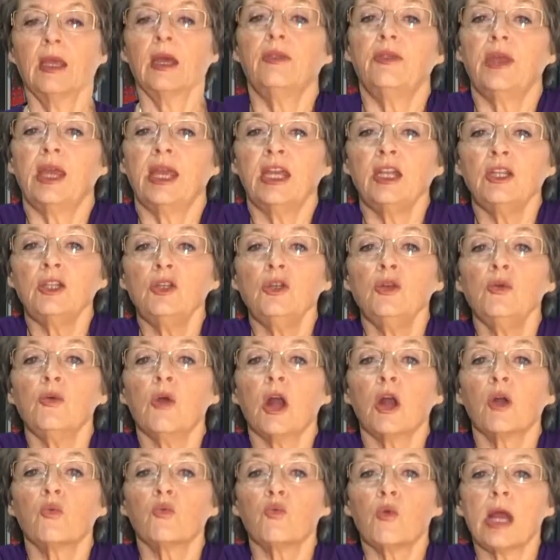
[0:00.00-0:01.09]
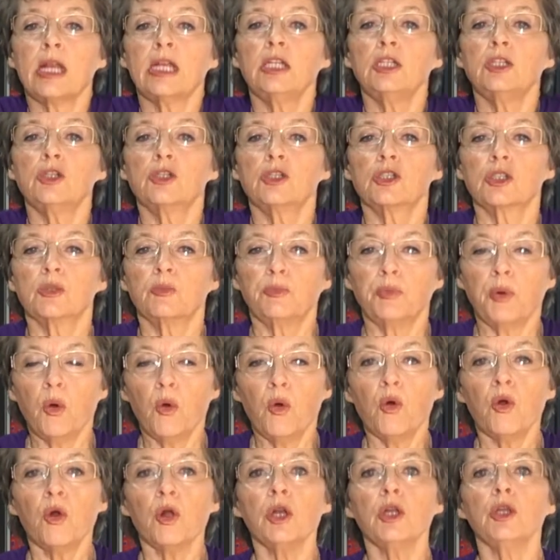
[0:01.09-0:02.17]
then you are ready to
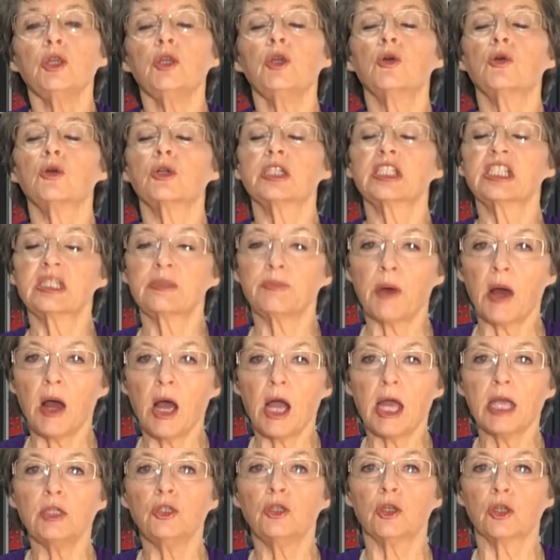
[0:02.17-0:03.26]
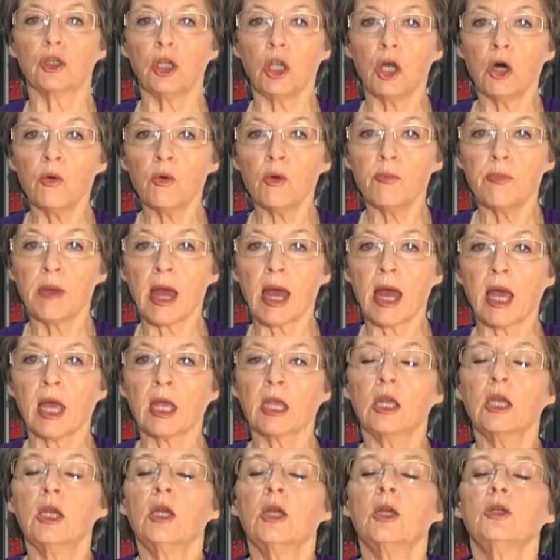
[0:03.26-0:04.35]
support your spine, your lower back
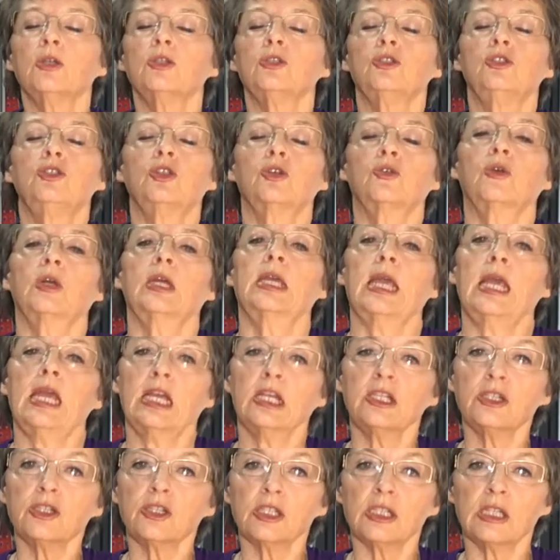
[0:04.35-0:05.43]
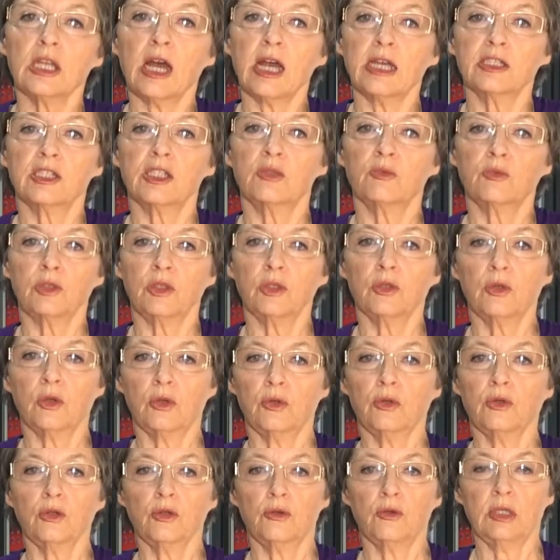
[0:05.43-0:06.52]
during exercises when you go
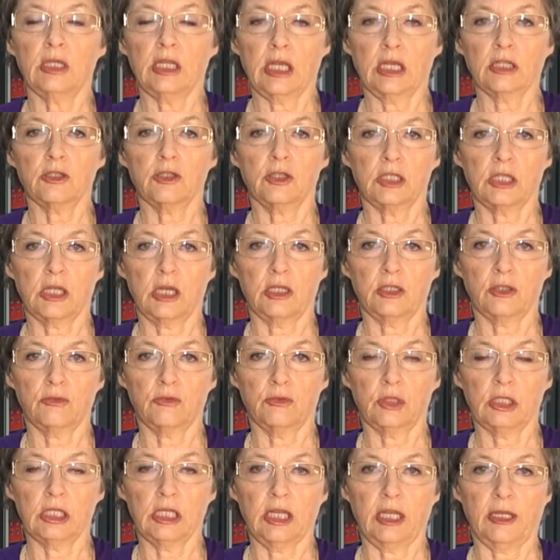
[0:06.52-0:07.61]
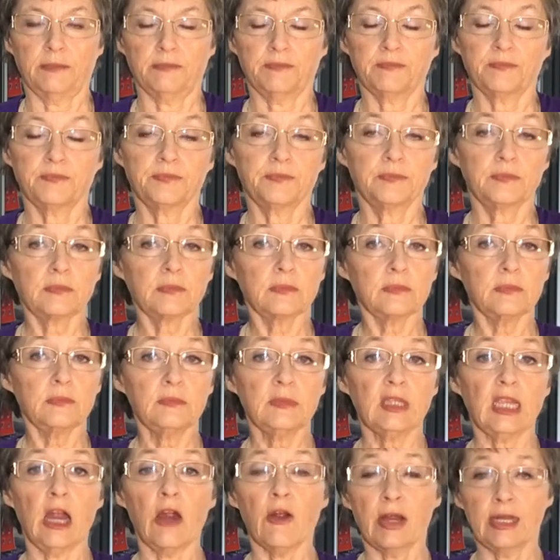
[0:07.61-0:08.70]
through an exercise routine.
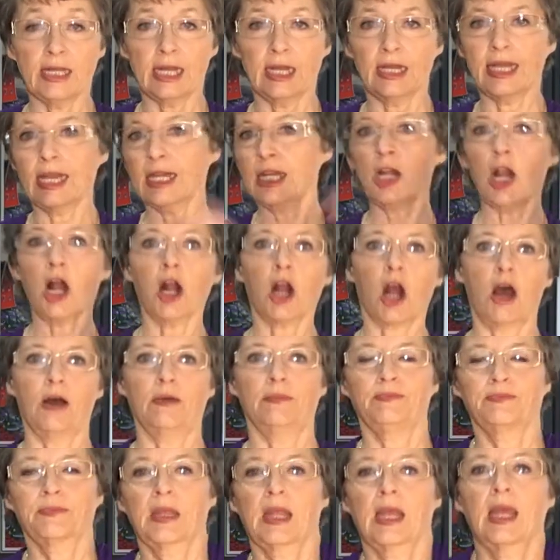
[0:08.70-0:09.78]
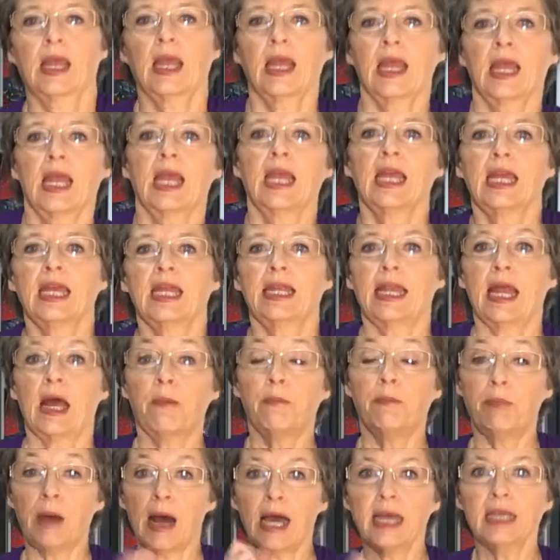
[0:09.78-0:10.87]
All right, now let it all go.
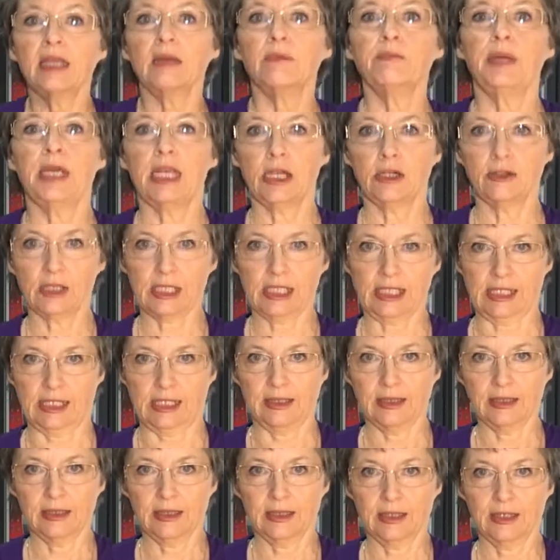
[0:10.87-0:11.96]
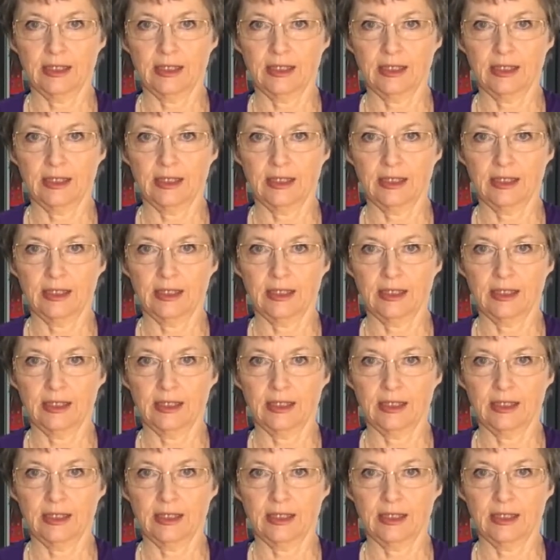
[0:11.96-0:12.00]
Now, by comparison,